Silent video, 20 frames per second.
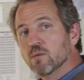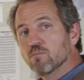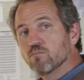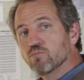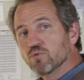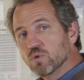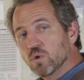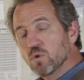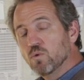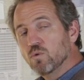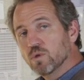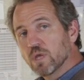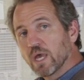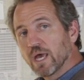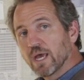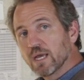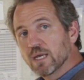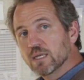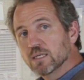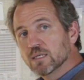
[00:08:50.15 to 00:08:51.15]
blue
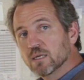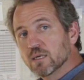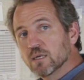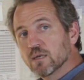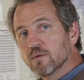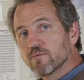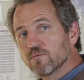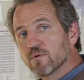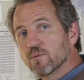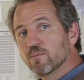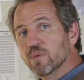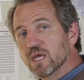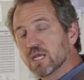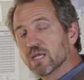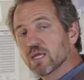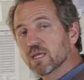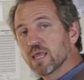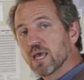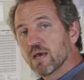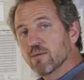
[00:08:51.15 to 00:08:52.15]
light from
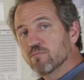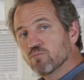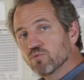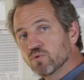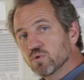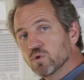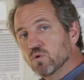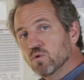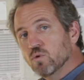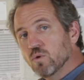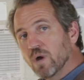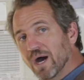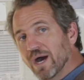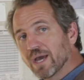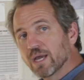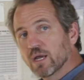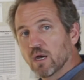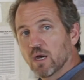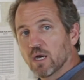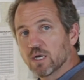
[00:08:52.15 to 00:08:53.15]
hitting that blue
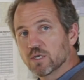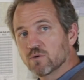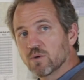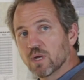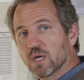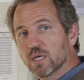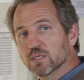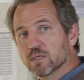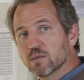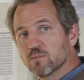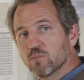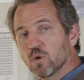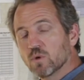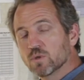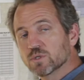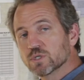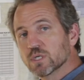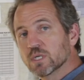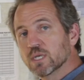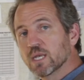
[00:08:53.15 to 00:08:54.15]
high contrast
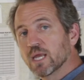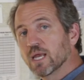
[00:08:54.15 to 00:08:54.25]
emulsion,